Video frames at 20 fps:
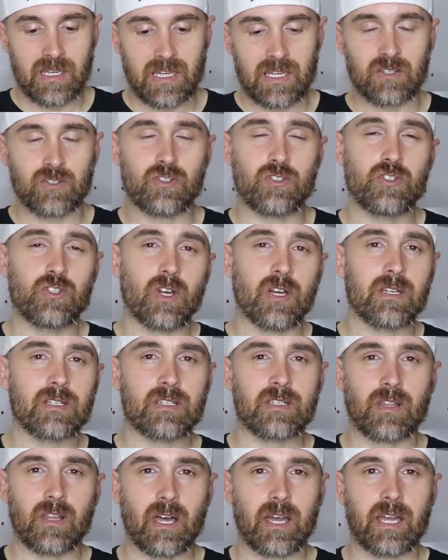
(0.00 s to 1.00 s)
it's
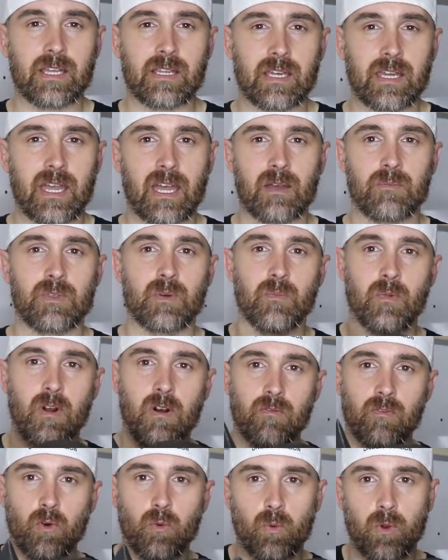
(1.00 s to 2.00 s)
just like the Captain
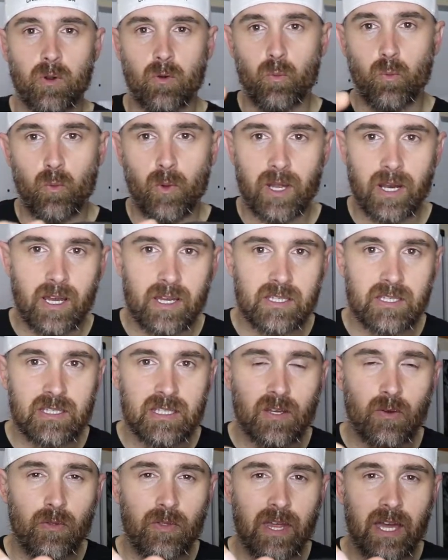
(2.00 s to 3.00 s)
Marvel, where when I
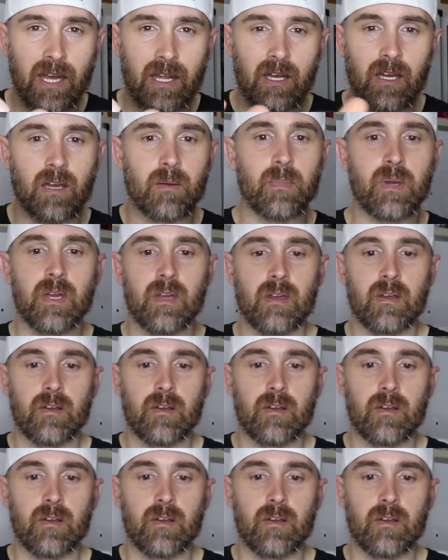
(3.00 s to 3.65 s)
sealed that up,